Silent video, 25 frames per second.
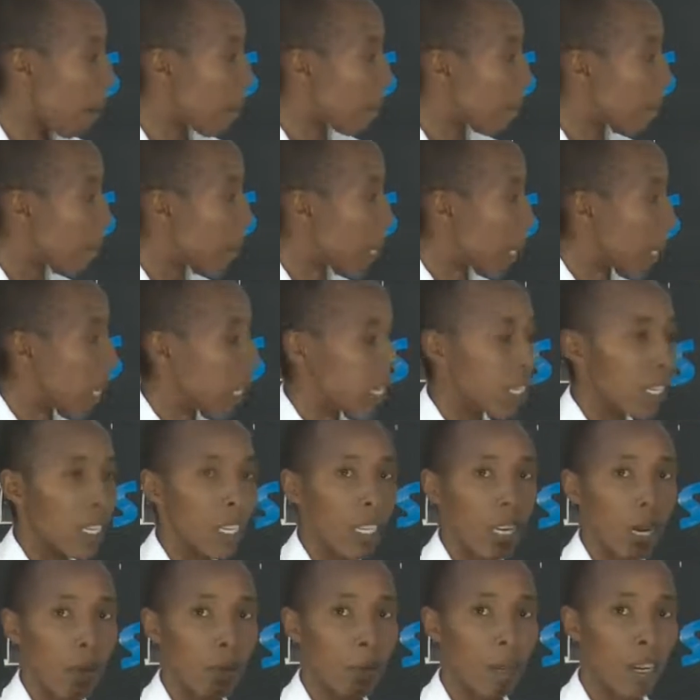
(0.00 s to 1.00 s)
by
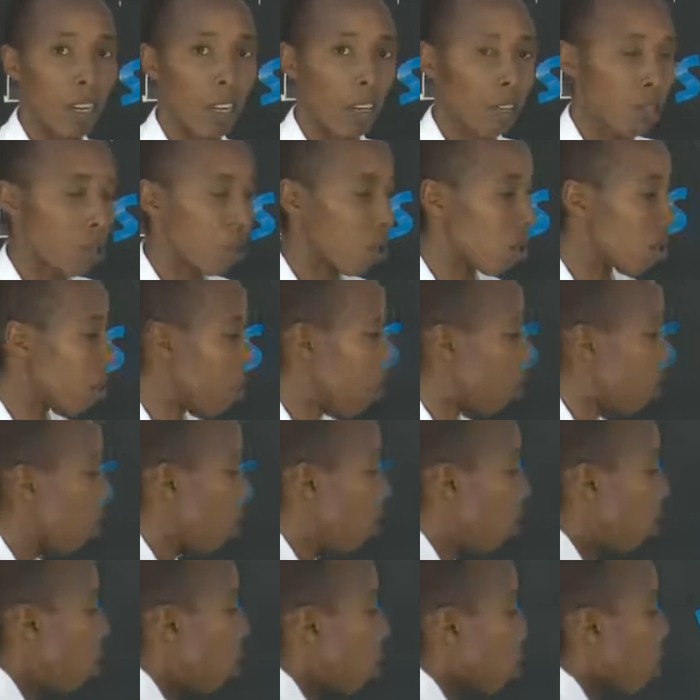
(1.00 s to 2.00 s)
deamination.
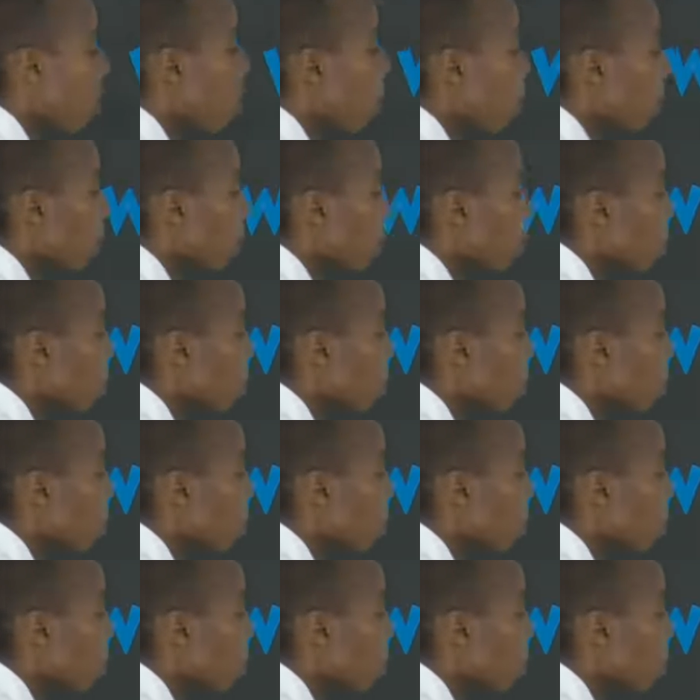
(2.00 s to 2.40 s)
Number